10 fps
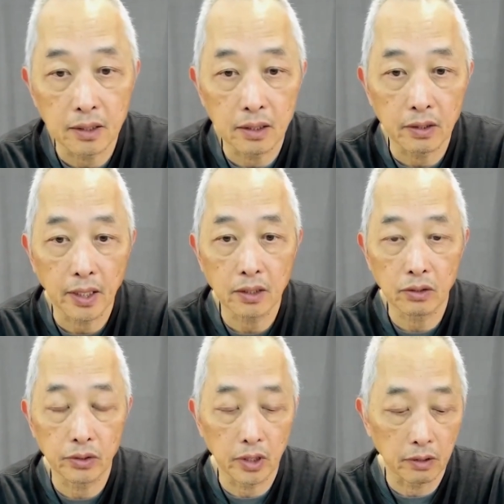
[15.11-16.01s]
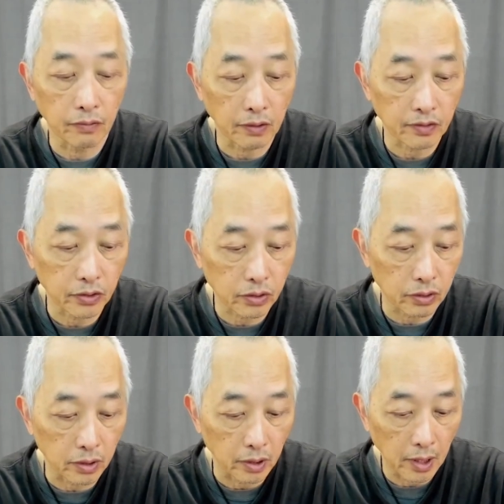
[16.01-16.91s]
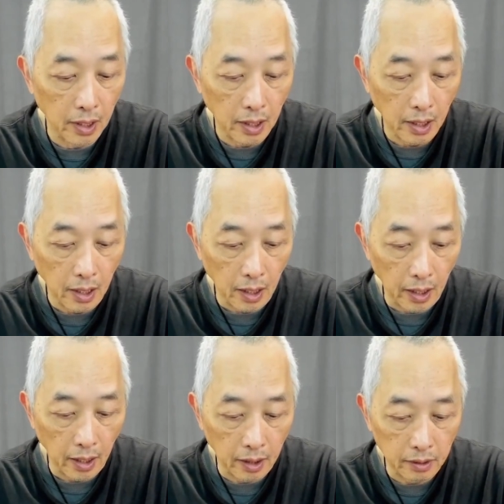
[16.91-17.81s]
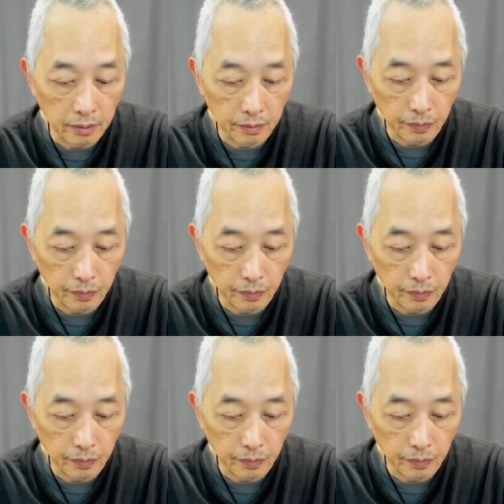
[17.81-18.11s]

All right, so you can reference to it.